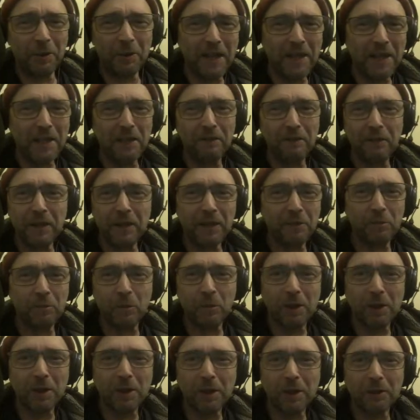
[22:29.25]
I don't understand
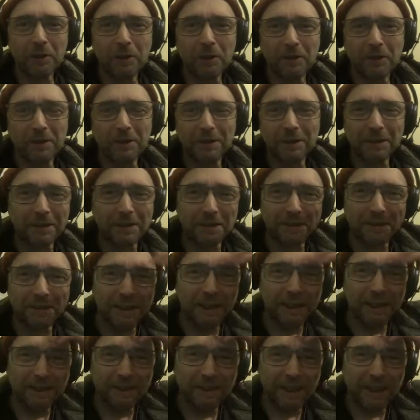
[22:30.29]
any of these
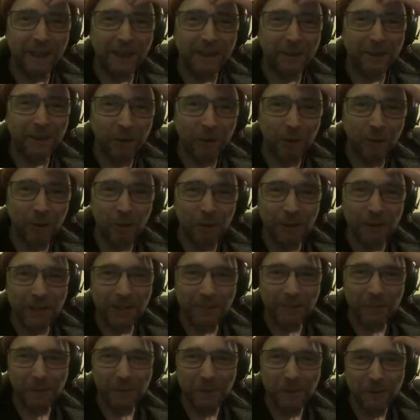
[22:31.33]
words. I
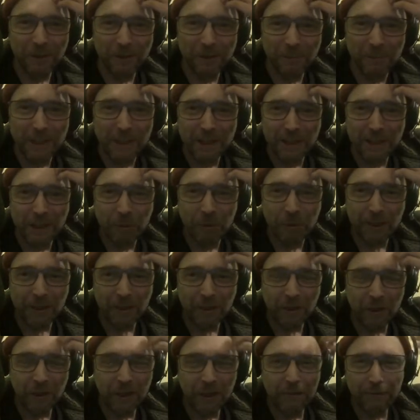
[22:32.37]
don't know what these words mean.
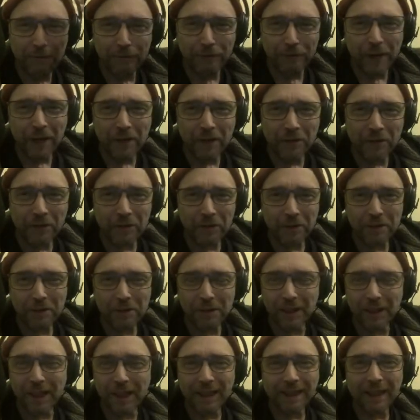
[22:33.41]
Are we talking
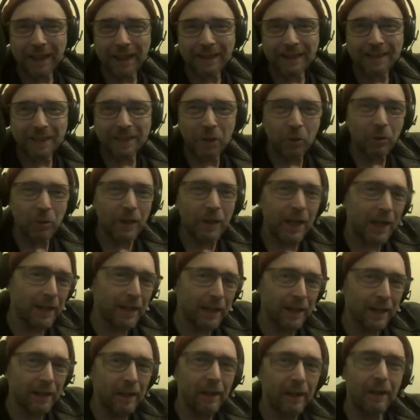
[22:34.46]
French? I don't
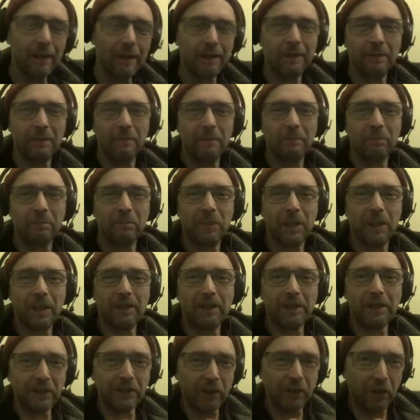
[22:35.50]
get it.
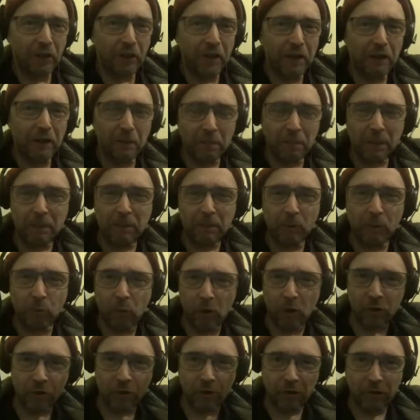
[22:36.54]
Is this a thing that people
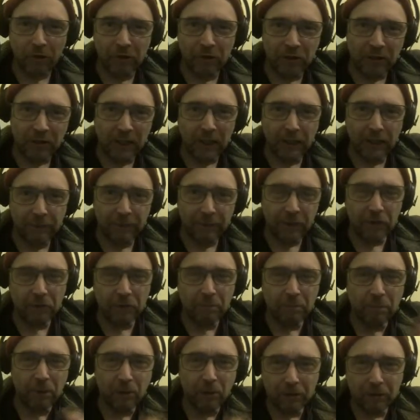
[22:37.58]
watched on the television
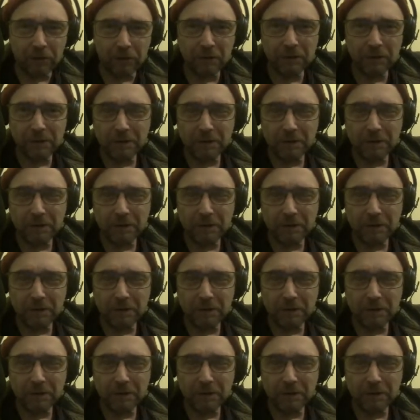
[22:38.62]
box?